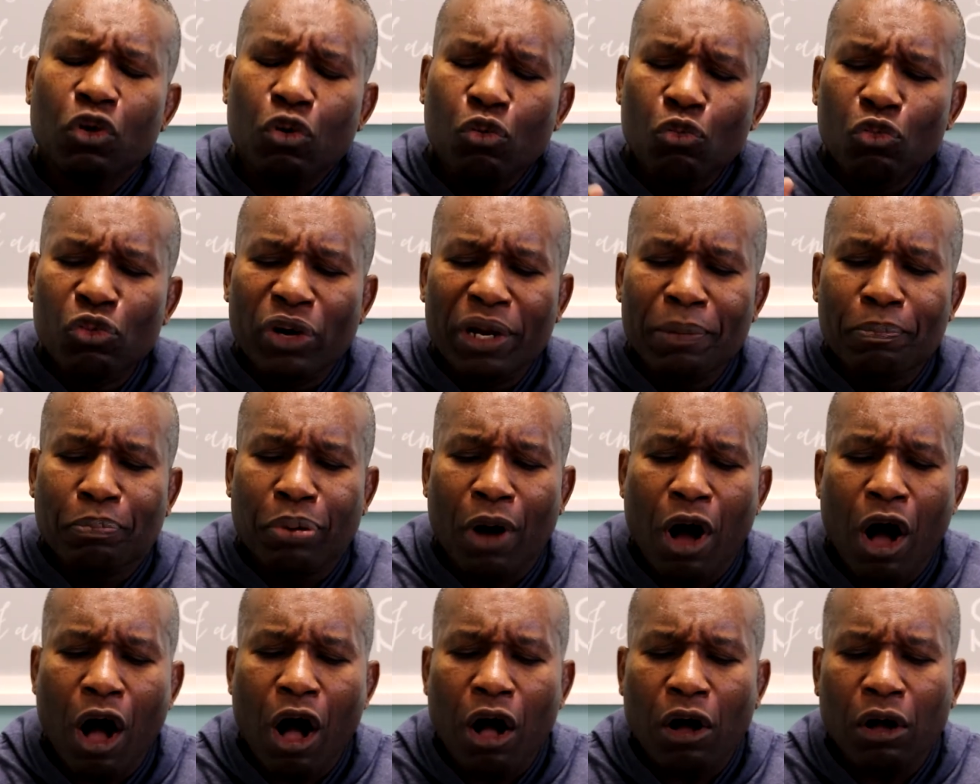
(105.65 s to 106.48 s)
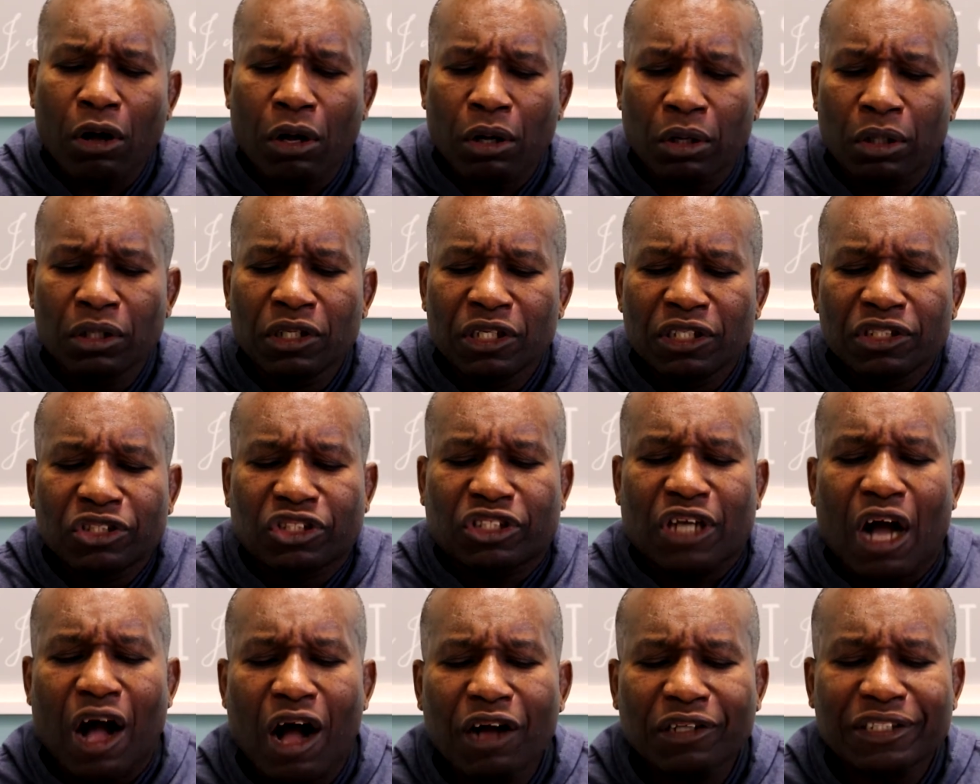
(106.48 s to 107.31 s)
when Paul
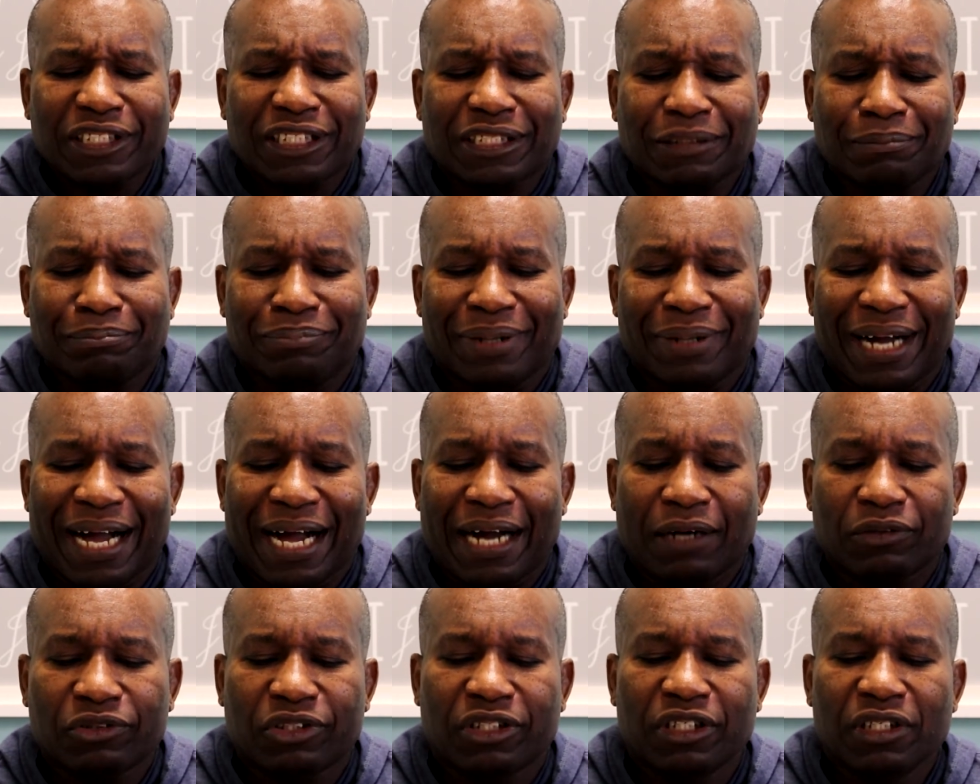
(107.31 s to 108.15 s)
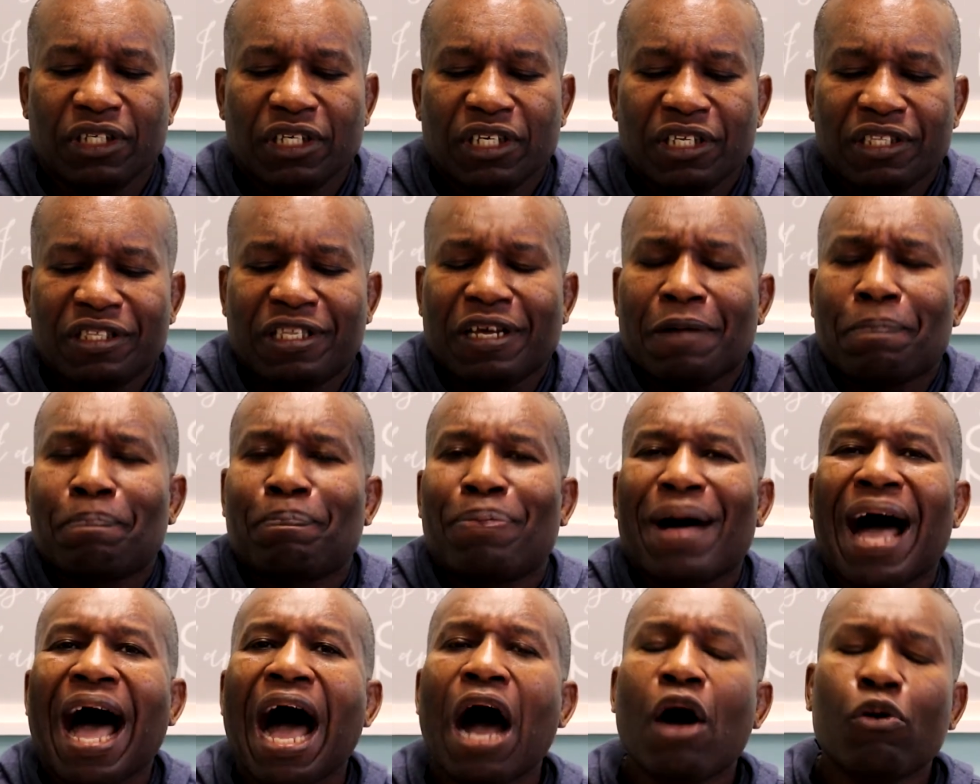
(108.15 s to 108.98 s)
talks about the
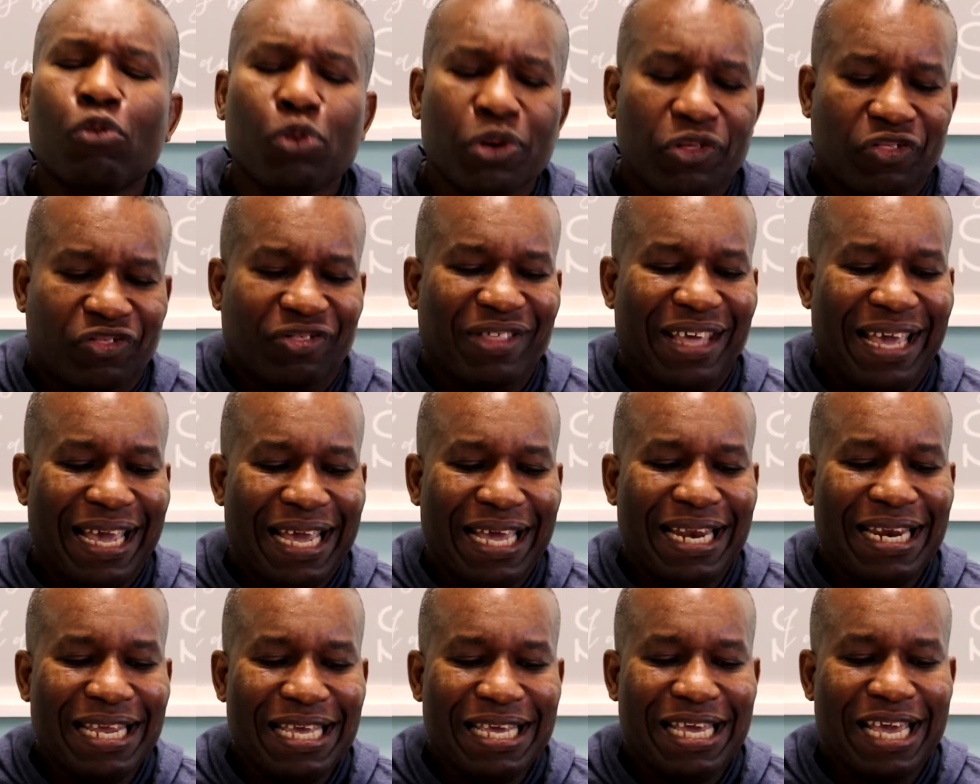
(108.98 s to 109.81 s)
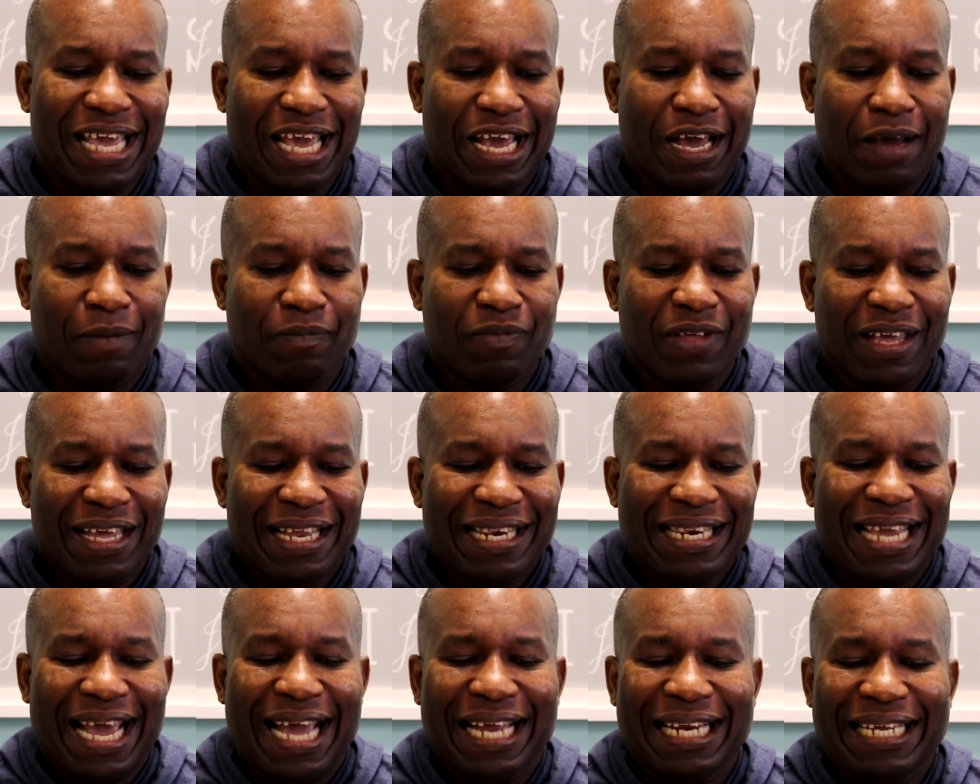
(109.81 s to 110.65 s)
power within him
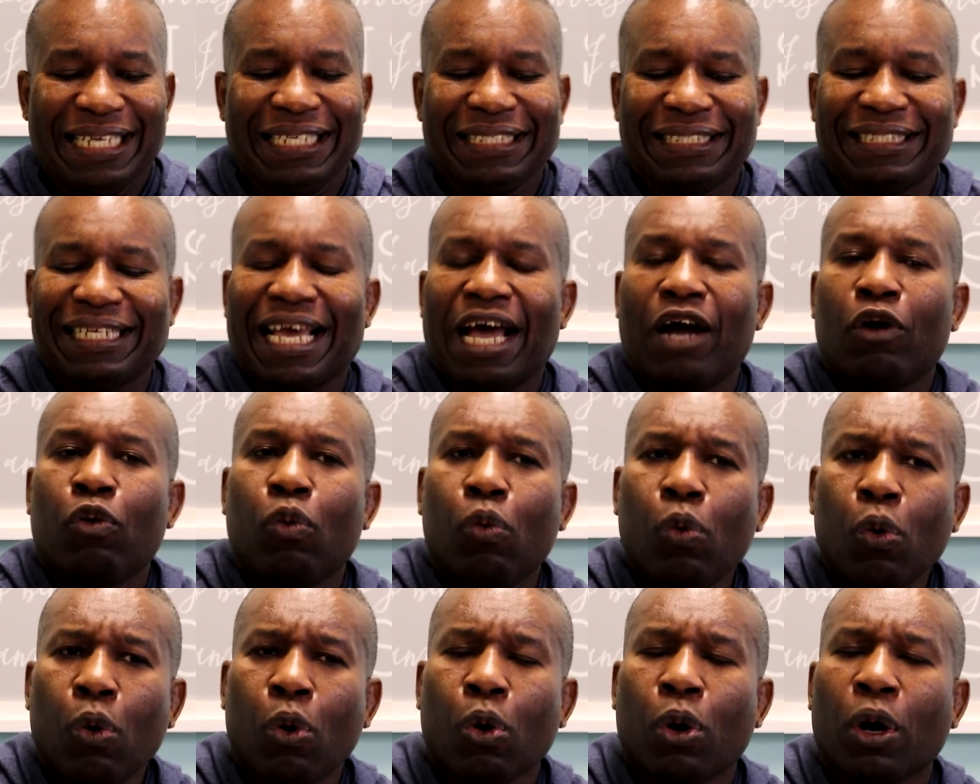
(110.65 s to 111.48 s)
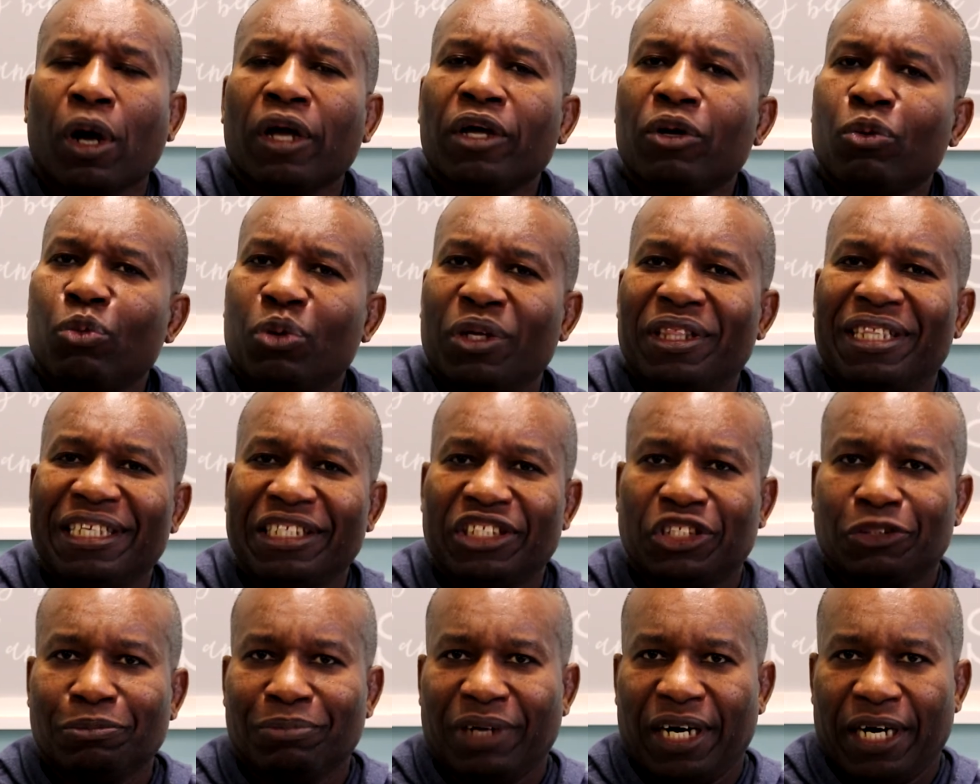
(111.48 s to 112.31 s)
that is at war with
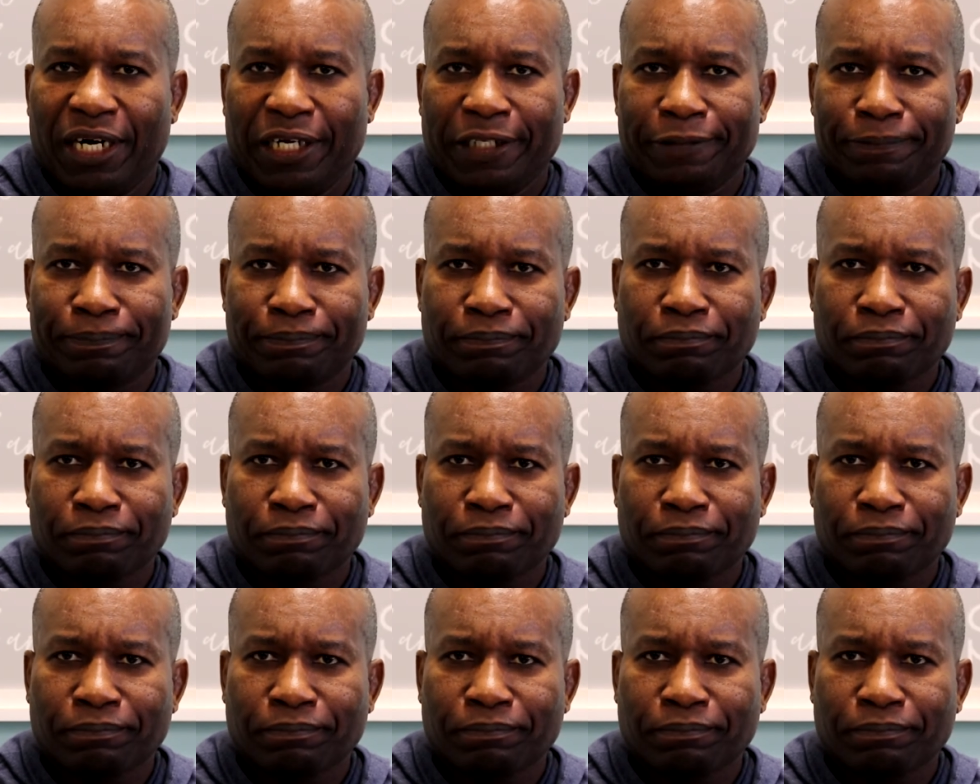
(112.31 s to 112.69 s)
his mind.